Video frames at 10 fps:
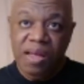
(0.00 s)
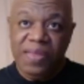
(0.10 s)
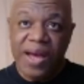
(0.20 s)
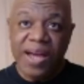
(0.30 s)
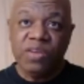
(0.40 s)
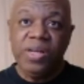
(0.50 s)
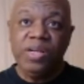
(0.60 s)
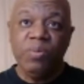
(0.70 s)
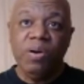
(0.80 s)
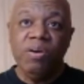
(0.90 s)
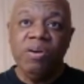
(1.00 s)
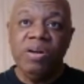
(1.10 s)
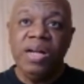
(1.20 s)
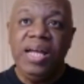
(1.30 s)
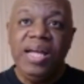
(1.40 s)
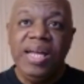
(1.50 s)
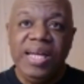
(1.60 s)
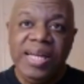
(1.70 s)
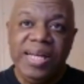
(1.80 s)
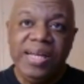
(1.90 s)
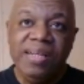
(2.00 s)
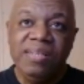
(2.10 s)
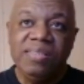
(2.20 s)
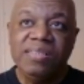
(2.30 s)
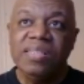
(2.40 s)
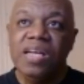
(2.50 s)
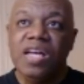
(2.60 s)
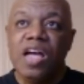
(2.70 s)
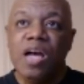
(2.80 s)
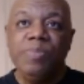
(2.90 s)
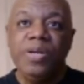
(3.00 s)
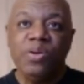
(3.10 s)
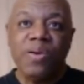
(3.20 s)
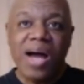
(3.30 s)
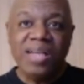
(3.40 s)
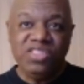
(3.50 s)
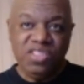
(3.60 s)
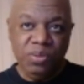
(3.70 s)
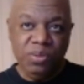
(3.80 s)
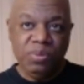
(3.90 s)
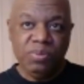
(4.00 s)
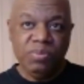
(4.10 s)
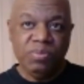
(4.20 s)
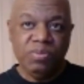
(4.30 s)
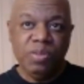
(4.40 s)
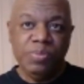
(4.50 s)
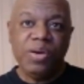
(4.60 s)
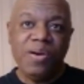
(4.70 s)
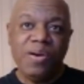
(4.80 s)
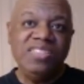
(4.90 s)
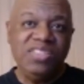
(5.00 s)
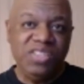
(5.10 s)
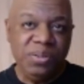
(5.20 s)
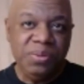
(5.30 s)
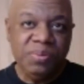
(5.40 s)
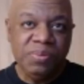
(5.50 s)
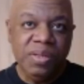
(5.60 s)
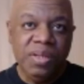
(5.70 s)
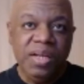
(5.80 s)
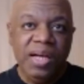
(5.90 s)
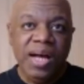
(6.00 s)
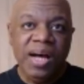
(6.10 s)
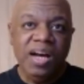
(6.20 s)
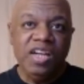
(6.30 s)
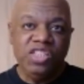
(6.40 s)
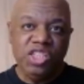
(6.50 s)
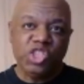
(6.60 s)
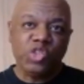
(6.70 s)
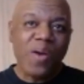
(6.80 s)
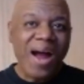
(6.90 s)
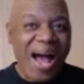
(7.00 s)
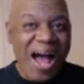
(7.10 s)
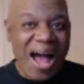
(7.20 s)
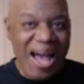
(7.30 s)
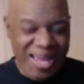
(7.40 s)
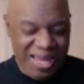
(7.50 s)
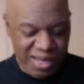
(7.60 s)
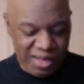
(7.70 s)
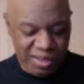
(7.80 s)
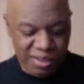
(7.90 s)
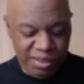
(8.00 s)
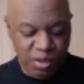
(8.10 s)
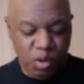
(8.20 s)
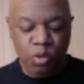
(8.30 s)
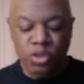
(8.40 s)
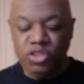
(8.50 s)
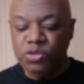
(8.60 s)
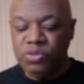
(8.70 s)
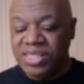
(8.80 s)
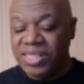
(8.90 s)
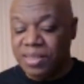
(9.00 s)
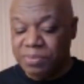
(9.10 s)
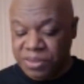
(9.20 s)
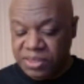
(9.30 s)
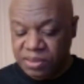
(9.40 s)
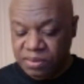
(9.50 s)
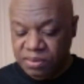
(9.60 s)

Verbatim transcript: that Greek word is pirazzo, pirazzo, uh, to try or to tempt